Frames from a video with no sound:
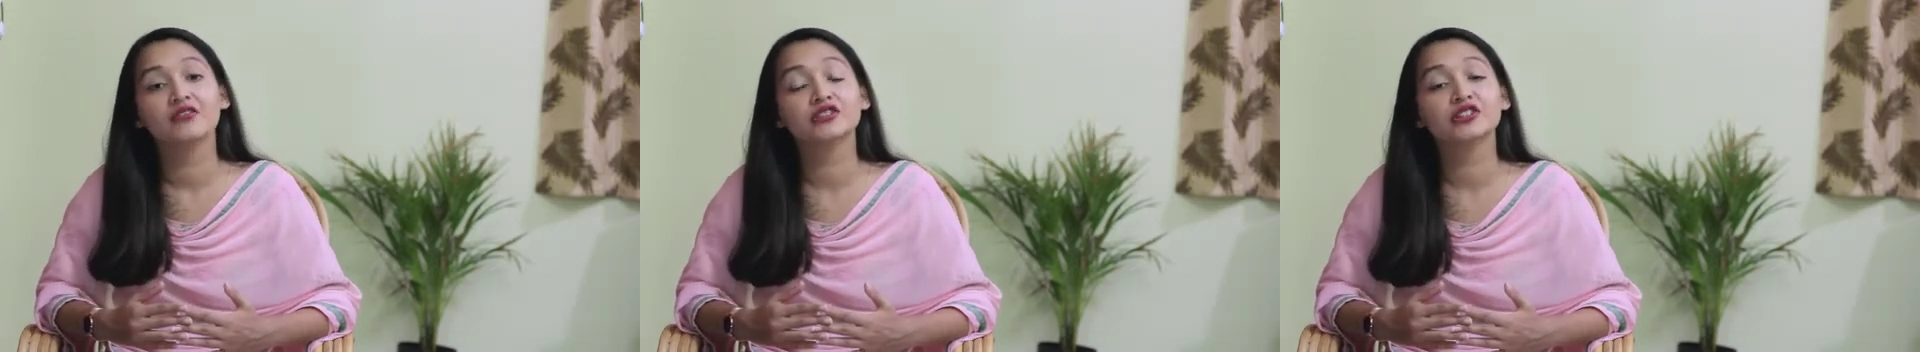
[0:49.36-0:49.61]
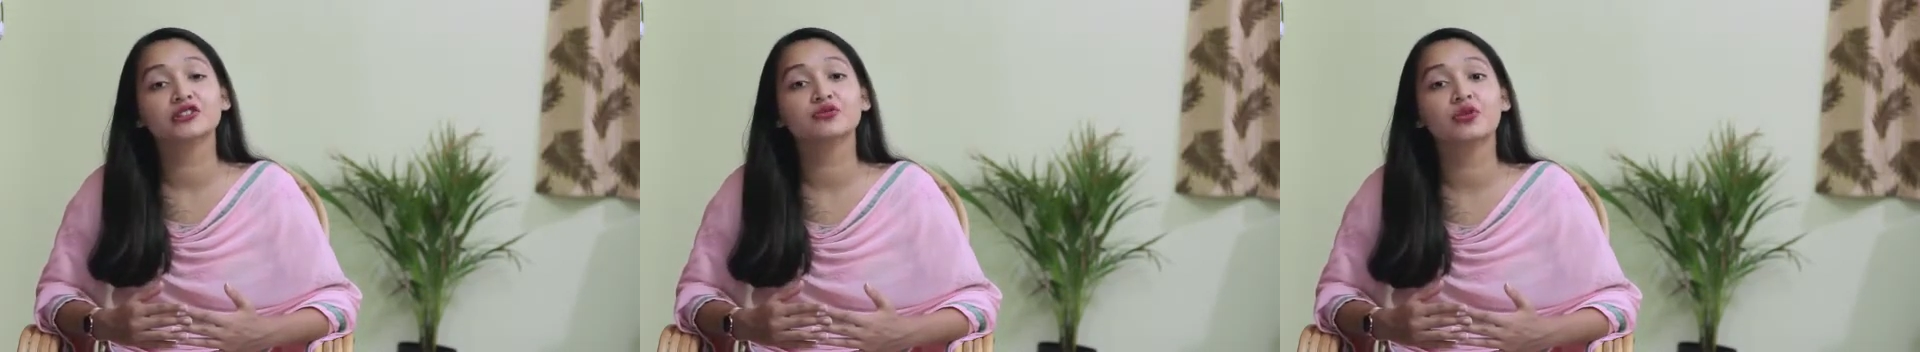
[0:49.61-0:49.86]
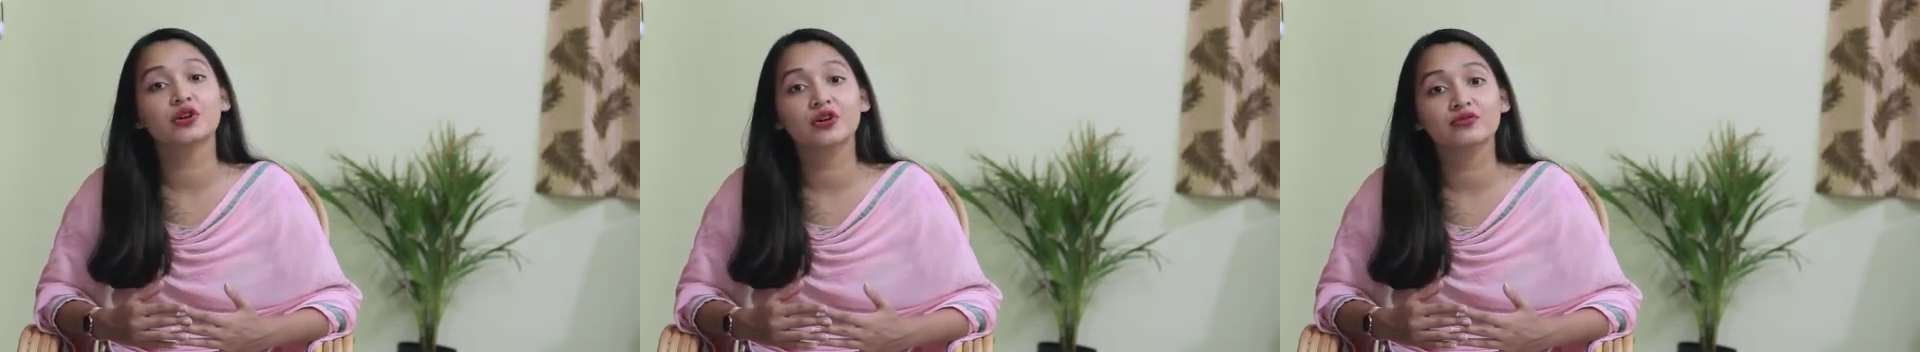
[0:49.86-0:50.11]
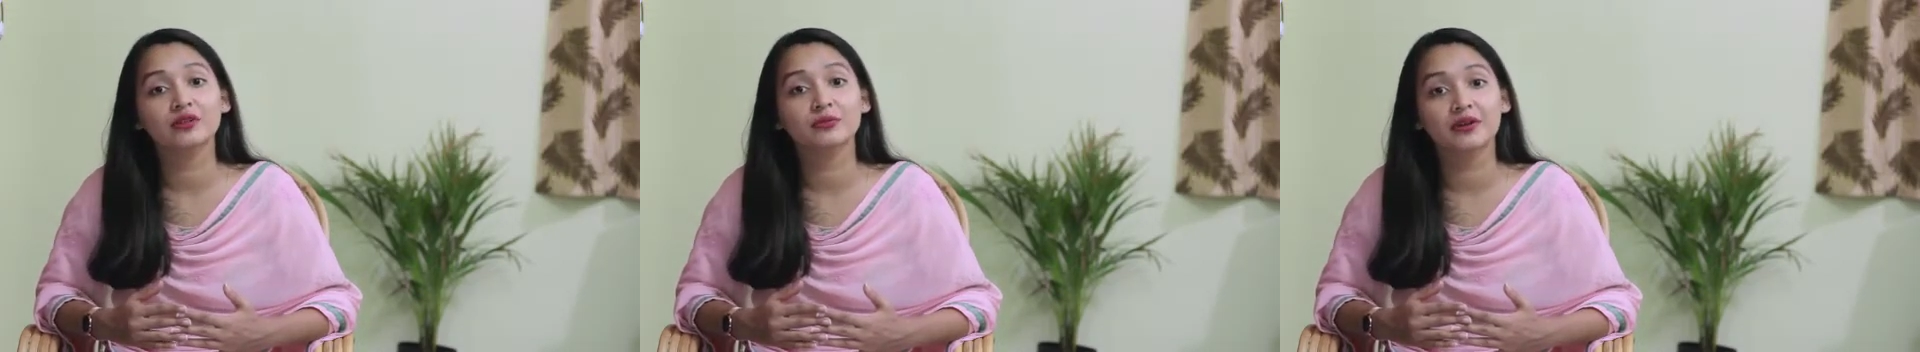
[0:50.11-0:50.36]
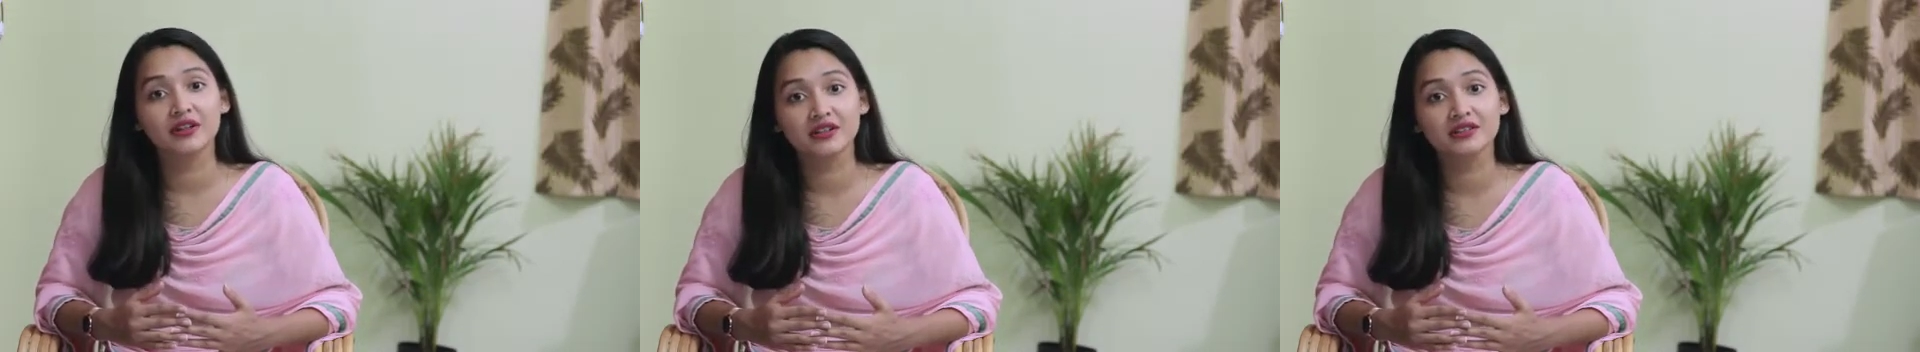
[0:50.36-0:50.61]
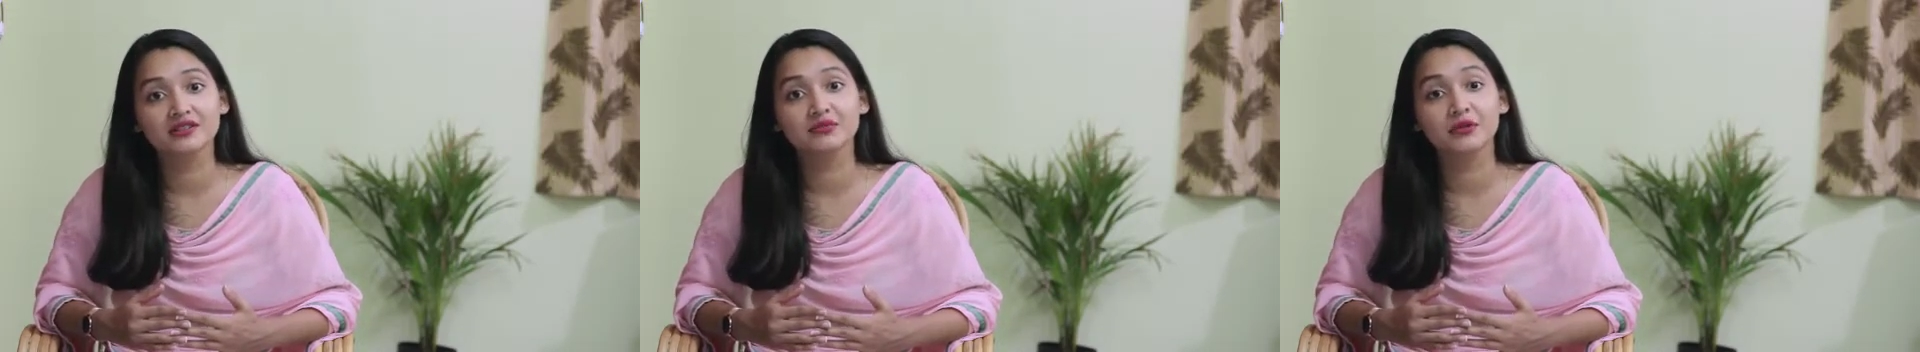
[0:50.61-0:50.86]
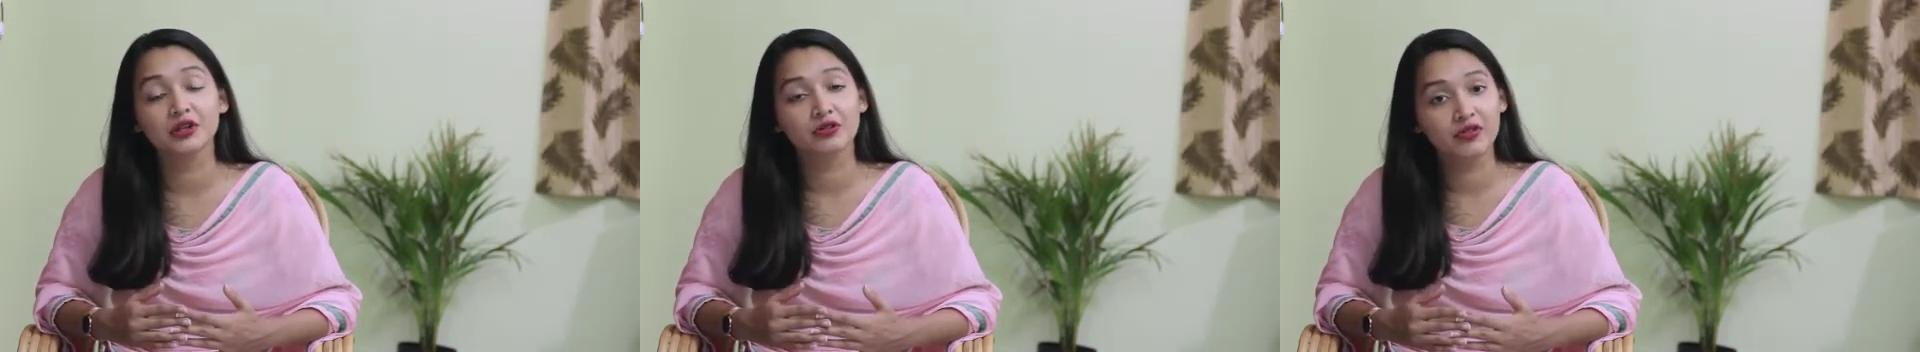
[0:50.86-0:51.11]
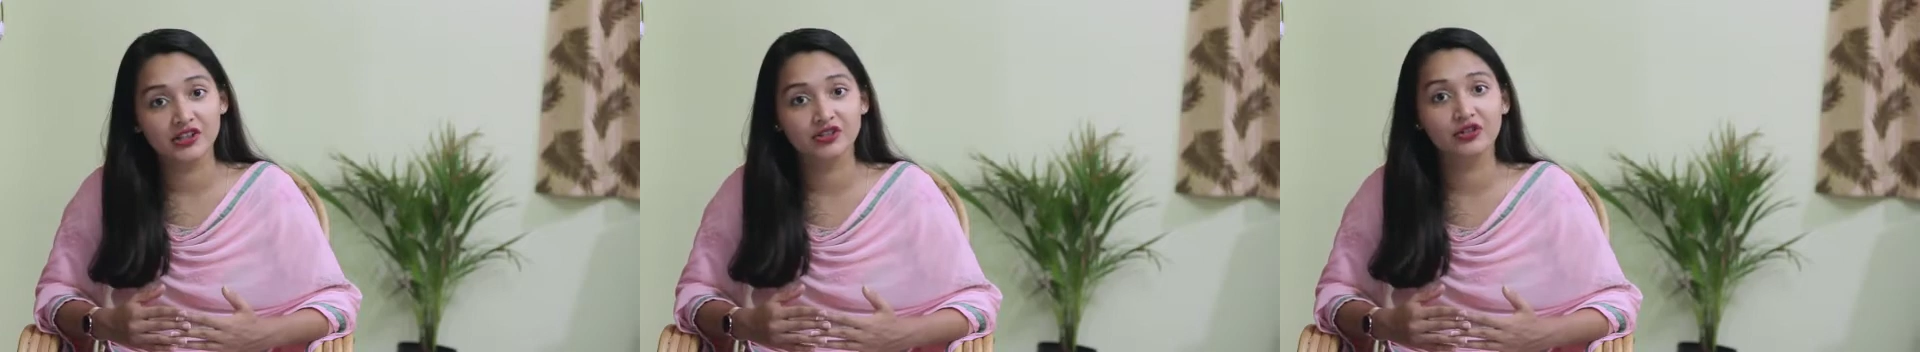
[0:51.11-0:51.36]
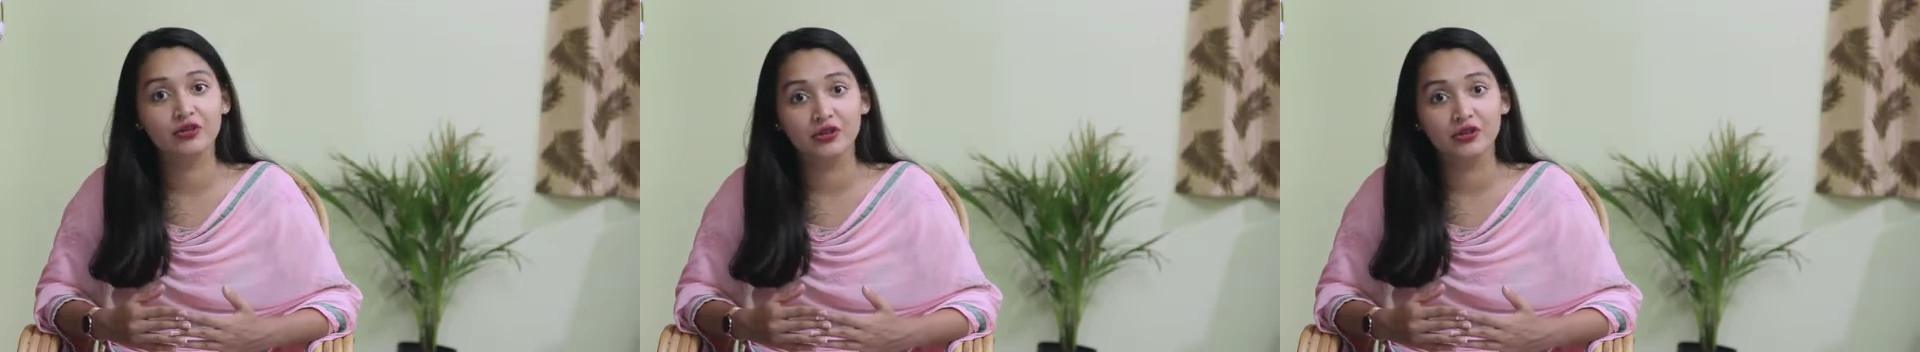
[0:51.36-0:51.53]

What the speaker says: which is one of the biggest manufacturing